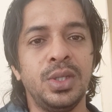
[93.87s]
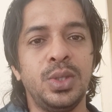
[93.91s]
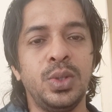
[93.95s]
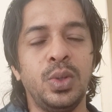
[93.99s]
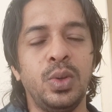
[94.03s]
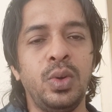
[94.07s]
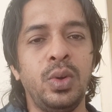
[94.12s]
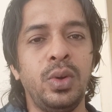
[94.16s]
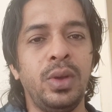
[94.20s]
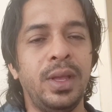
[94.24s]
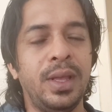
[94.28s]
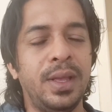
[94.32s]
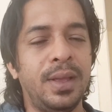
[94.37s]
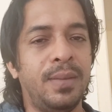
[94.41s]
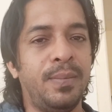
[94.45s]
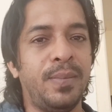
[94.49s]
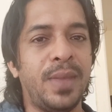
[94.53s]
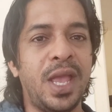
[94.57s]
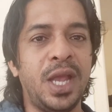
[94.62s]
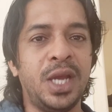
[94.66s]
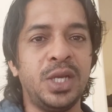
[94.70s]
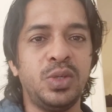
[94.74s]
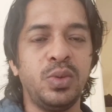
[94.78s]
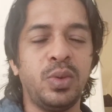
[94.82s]
So
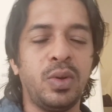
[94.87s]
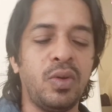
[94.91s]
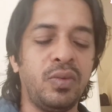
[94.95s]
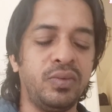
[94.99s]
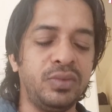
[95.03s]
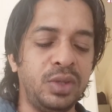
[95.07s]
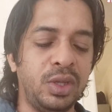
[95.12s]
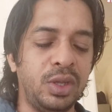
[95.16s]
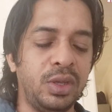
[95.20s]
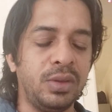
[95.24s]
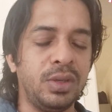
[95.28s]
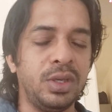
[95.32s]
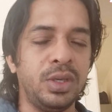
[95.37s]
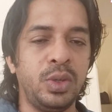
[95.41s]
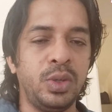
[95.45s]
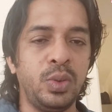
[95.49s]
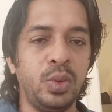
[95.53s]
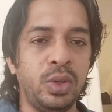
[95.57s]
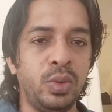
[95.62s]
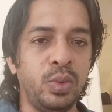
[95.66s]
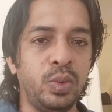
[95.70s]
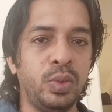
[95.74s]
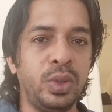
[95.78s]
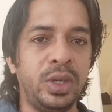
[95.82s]
make sure of
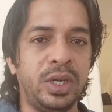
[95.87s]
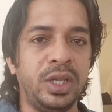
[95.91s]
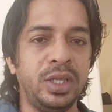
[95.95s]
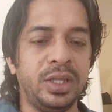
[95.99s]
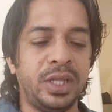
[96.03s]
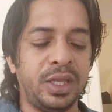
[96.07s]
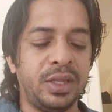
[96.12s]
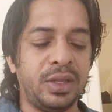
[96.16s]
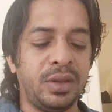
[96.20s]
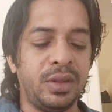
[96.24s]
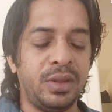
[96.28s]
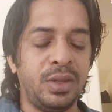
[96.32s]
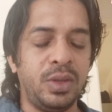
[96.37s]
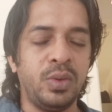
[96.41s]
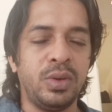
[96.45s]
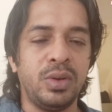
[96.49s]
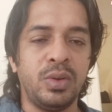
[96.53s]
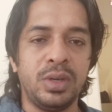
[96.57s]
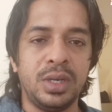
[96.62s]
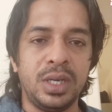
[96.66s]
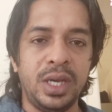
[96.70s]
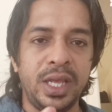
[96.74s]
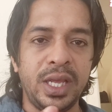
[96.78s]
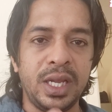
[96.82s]

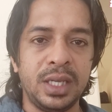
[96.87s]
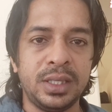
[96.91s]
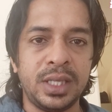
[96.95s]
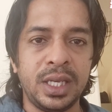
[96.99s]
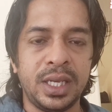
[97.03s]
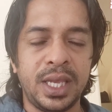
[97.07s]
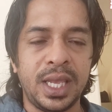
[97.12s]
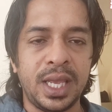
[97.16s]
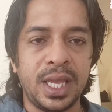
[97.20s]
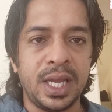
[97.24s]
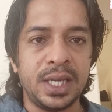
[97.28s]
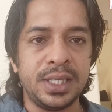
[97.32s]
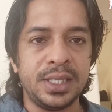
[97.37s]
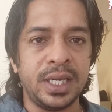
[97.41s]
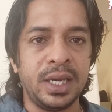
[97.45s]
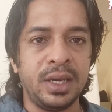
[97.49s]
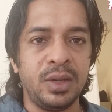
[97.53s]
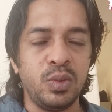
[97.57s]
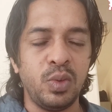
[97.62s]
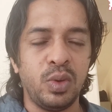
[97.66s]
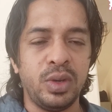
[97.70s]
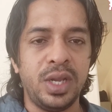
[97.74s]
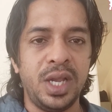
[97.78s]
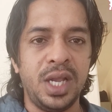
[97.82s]
you clear the cache
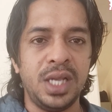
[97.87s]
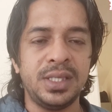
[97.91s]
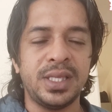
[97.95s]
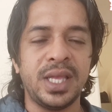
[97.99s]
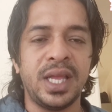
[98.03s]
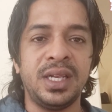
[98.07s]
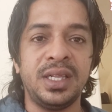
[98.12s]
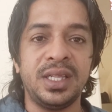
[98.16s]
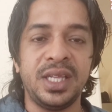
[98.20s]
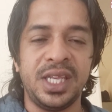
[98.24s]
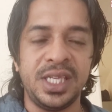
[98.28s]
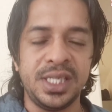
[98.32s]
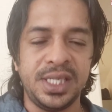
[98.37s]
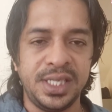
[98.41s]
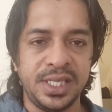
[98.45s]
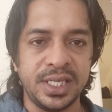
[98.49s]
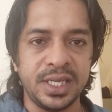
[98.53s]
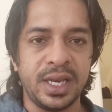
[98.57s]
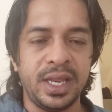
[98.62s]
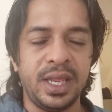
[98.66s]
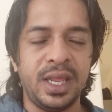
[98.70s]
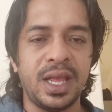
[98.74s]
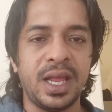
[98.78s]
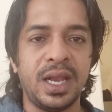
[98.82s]
and cookies and the
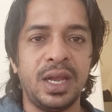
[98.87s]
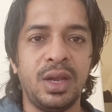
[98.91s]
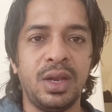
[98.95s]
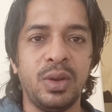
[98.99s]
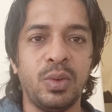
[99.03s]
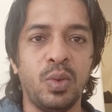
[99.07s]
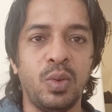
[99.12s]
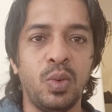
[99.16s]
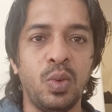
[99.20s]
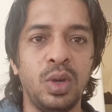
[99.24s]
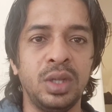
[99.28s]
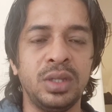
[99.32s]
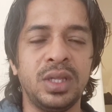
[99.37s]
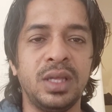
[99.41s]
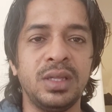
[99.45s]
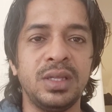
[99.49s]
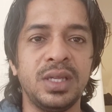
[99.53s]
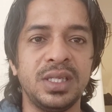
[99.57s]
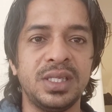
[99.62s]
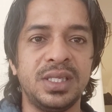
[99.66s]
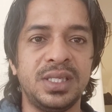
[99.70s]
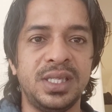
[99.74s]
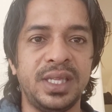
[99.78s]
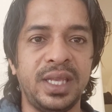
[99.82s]
history and all
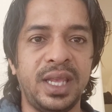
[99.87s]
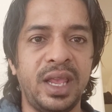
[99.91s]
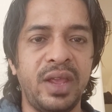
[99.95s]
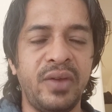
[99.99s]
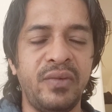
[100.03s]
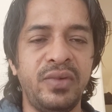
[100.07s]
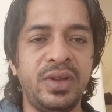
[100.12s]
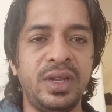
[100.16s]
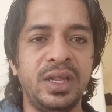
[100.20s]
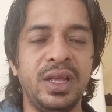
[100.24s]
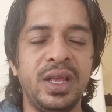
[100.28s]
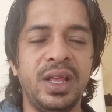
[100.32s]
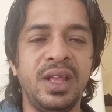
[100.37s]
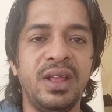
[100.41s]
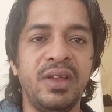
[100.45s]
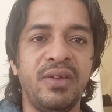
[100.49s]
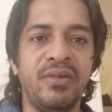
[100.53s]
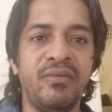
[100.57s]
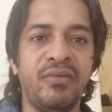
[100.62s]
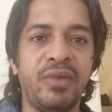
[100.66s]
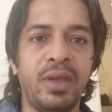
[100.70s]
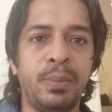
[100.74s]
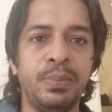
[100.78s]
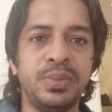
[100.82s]
the saved
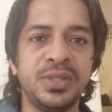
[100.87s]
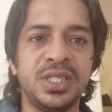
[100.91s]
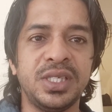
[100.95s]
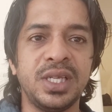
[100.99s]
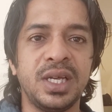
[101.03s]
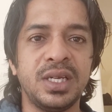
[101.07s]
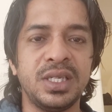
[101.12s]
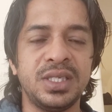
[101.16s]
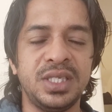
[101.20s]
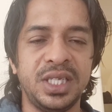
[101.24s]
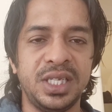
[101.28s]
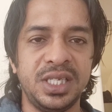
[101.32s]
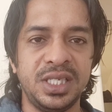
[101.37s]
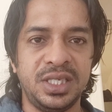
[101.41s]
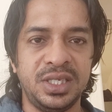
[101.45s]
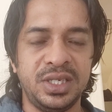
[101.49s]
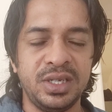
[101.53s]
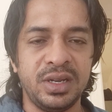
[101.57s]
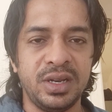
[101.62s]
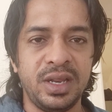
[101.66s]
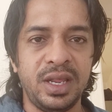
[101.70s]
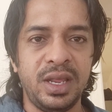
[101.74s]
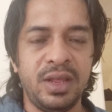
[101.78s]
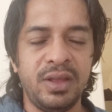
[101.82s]
web search
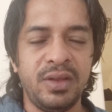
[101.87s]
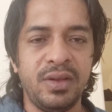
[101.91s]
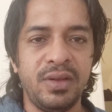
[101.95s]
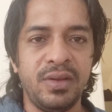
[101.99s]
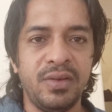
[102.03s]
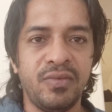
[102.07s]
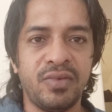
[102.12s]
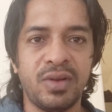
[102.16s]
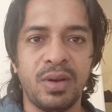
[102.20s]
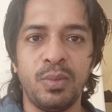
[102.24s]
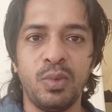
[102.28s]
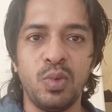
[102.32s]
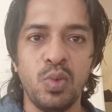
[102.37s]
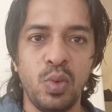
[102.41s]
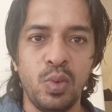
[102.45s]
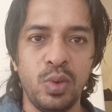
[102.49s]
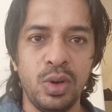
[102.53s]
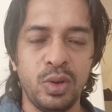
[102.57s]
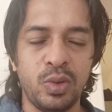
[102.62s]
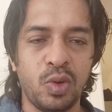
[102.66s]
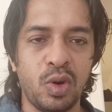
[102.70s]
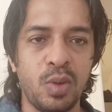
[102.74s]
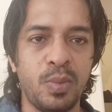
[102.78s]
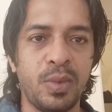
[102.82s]
history from
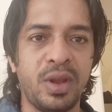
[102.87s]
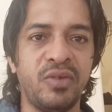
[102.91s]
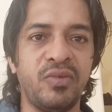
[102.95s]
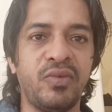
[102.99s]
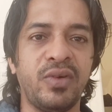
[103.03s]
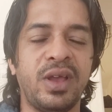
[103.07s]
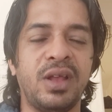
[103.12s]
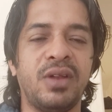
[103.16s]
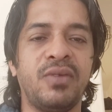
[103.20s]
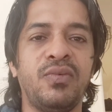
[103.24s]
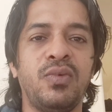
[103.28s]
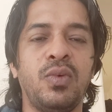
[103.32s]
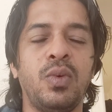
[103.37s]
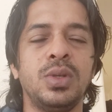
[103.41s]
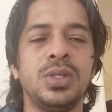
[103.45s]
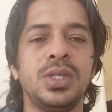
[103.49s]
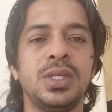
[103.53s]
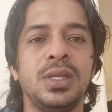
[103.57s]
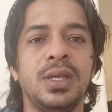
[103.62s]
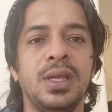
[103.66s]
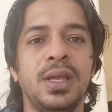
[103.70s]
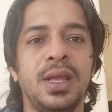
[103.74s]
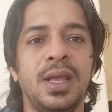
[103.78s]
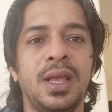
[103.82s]
Google Chrome and
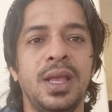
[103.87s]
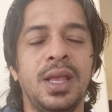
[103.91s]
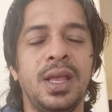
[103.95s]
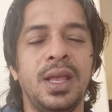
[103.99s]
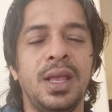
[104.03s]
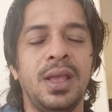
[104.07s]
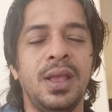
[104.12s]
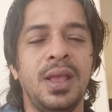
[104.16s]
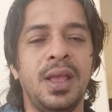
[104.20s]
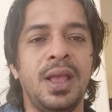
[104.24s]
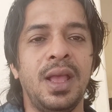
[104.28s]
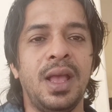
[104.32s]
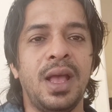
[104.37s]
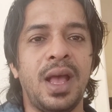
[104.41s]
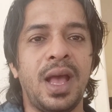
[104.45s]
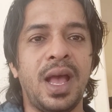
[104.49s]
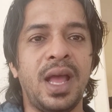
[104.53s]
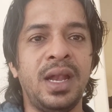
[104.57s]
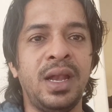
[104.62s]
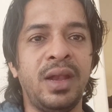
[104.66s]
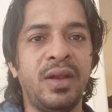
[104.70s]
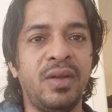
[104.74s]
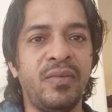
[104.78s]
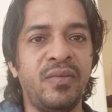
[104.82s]
Firefox.
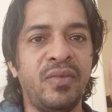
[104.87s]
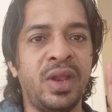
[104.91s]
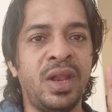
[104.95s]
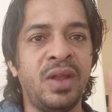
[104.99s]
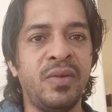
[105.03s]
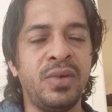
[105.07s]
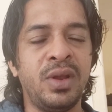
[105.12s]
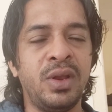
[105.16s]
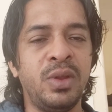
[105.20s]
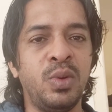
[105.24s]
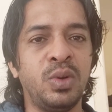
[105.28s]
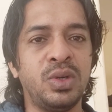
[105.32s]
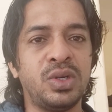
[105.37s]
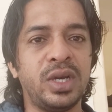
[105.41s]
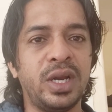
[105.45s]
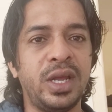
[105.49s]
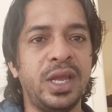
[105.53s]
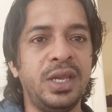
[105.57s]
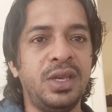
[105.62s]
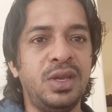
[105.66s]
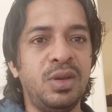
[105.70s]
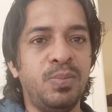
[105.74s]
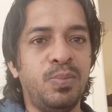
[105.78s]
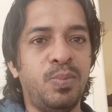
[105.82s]
And whenever you
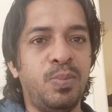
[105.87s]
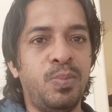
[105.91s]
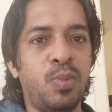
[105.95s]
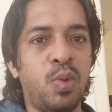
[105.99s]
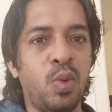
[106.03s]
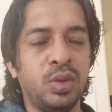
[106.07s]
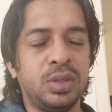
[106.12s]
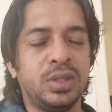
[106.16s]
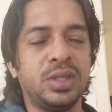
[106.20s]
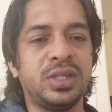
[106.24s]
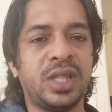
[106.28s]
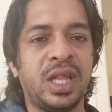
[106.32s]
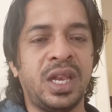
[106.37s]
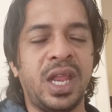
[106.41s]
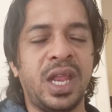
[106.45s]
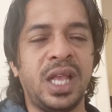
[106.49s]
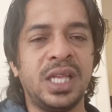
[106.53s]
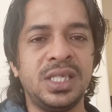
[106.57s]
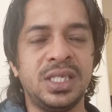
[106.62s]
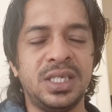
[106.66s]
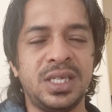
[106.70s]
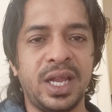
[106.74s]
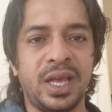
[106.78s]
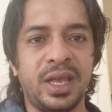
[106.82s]
try to book the
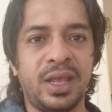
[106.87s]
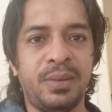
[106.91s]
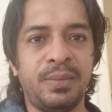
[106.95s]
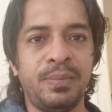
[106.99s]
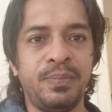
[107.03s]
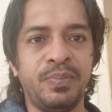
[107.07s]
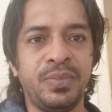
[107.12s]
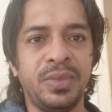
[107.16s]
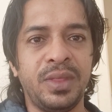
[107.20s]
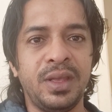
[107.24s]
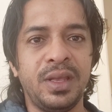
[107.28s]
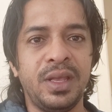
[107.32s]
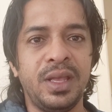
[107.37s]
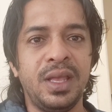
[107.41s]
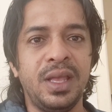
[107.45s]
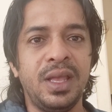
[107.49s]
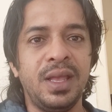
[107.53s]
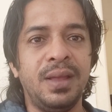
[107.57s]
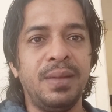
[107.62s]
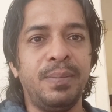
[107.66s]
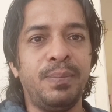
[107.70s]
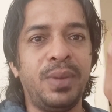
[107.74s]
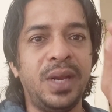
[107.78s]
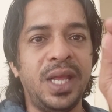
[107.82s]
next time,
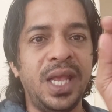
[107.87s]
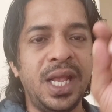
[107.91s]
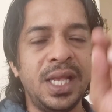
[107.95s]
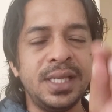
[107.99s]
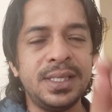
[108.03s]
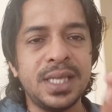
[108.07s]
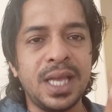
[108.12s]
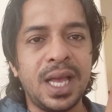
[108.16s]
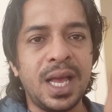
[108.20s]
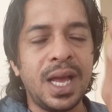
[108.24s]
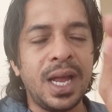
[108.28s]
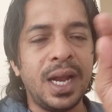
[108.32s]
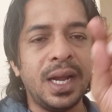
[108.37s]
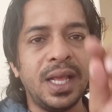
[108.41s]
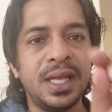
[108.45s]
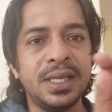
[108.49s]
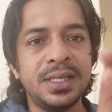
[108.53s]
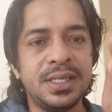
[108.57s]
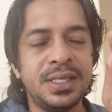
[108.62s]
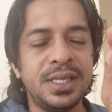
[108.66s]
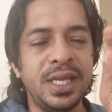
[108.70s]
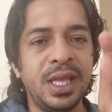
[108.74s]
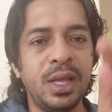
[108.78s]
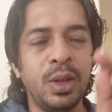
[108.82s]
please add
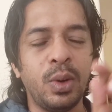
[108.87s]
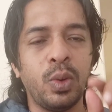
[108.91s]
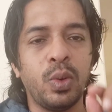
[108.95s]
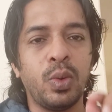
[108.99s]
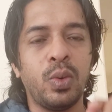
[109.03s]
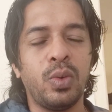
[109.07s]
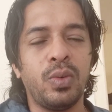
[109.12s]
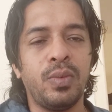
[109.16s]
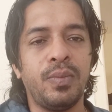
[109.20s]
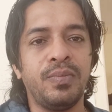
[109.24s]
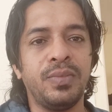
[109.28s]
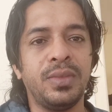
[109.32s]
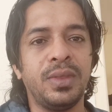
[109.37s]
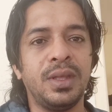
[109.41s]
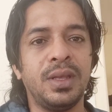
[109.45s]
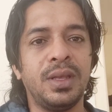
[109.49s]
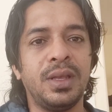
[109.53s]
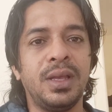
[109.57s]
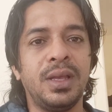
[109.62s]
a 0